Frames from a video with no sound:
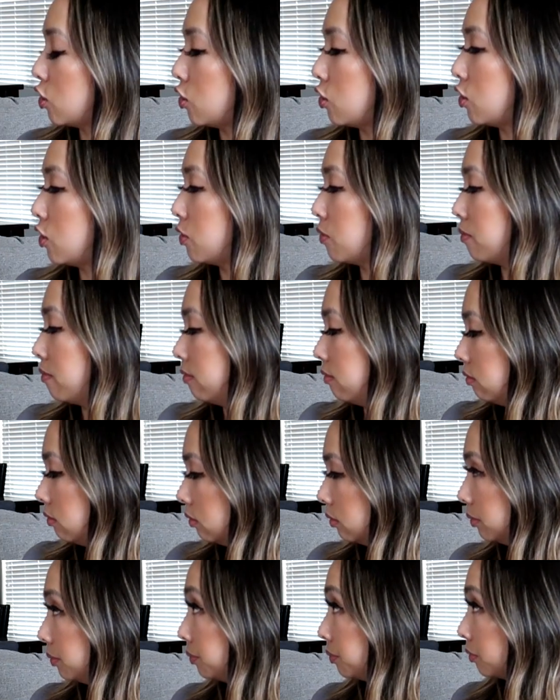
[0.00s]
Juju.
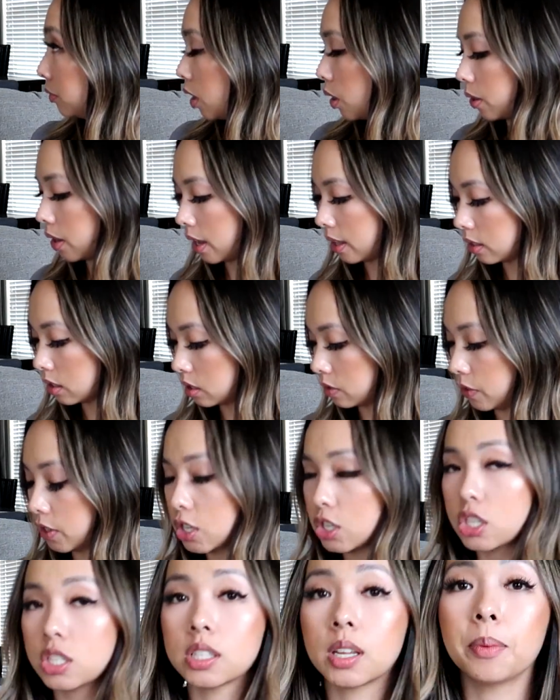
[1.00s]
Okay, let's
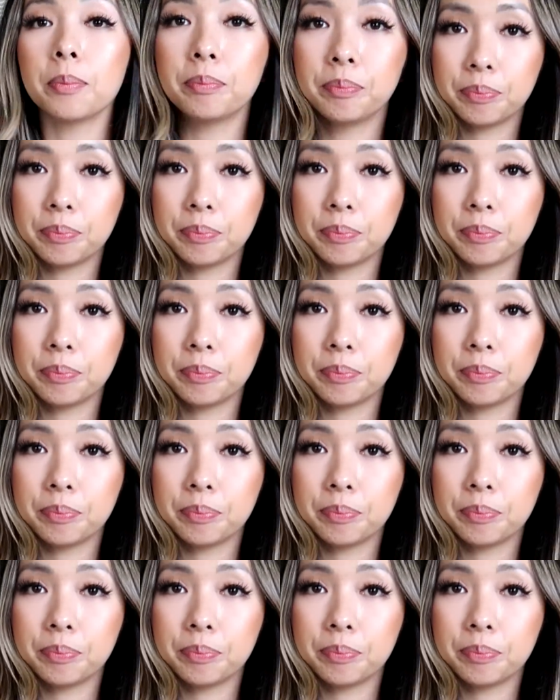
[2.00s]
finish this up.